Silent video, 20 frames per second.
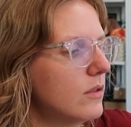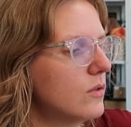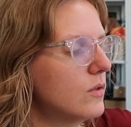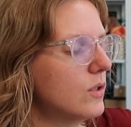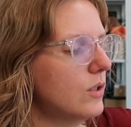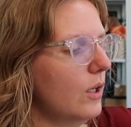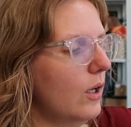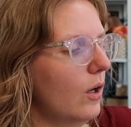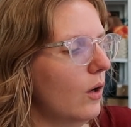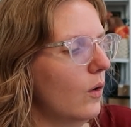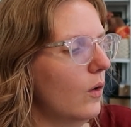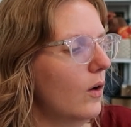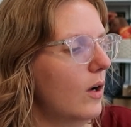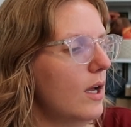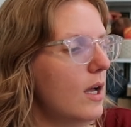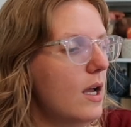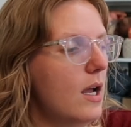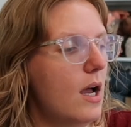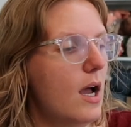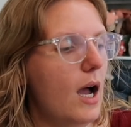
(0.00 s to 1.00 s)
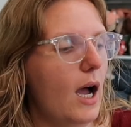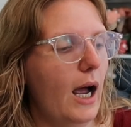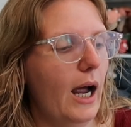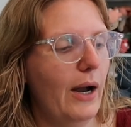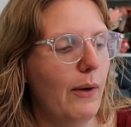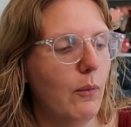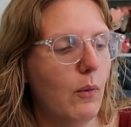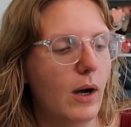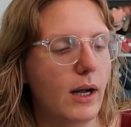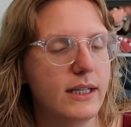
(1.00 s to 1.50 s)
So
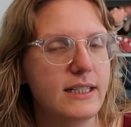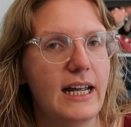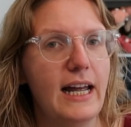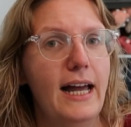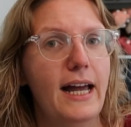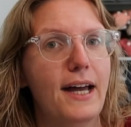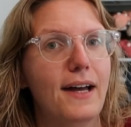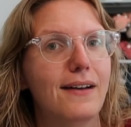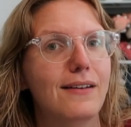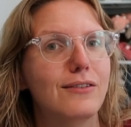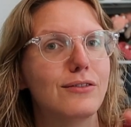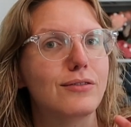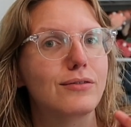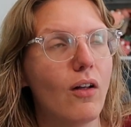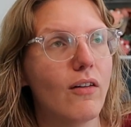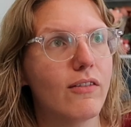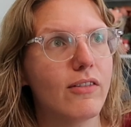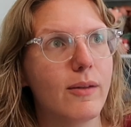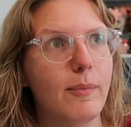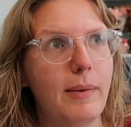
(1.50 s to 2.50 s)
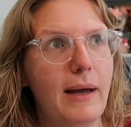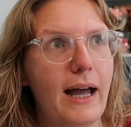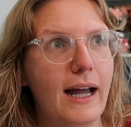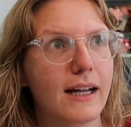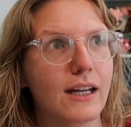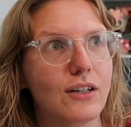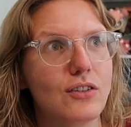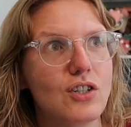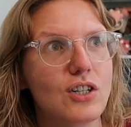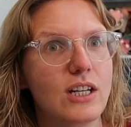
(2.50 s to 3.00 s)
I want to have all of the
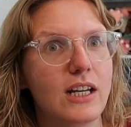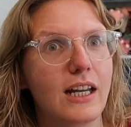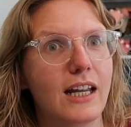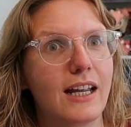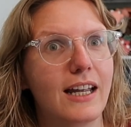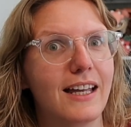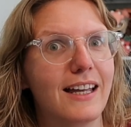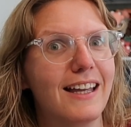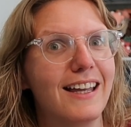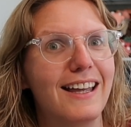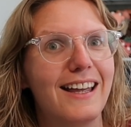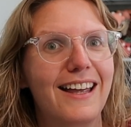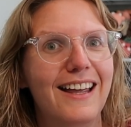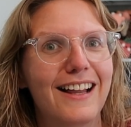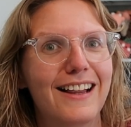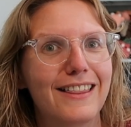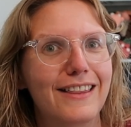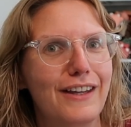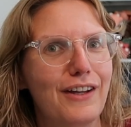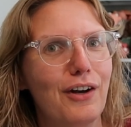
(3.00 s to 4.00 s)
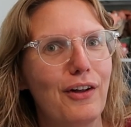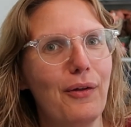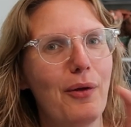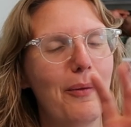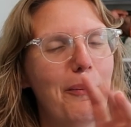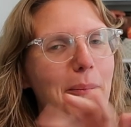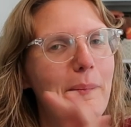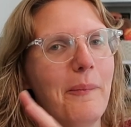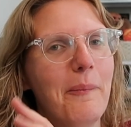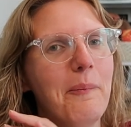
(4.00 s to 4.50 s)
packaging
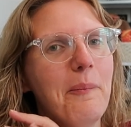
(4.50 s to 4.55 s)
little